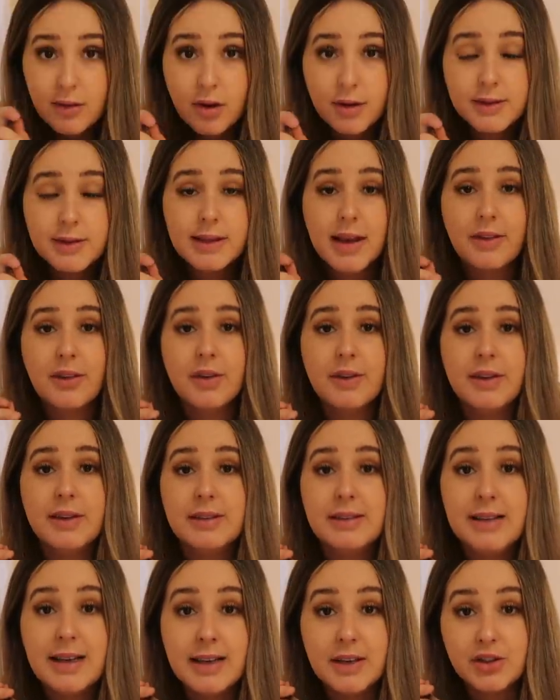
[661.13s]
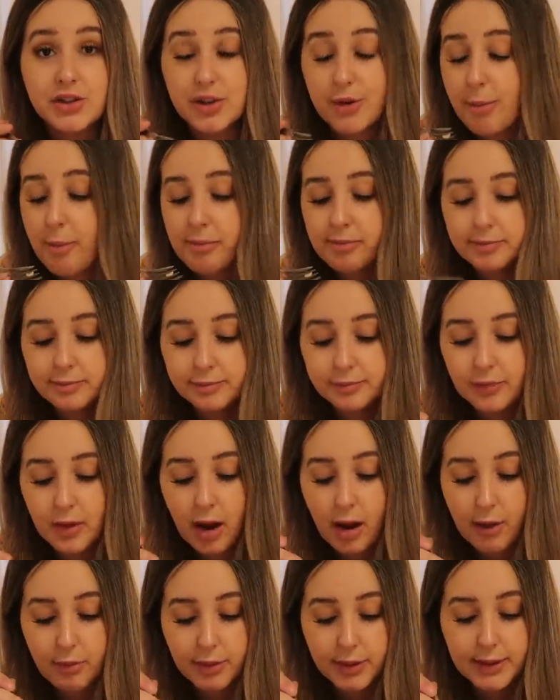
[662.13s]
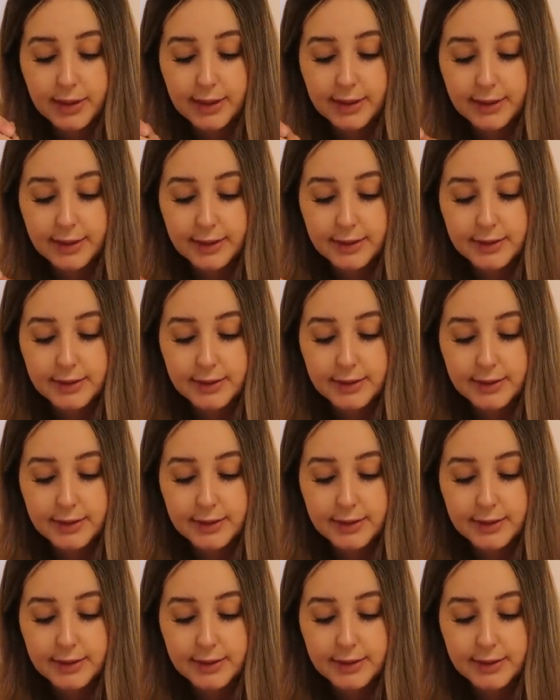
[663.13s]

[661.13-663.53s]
And all together in this dish, I really like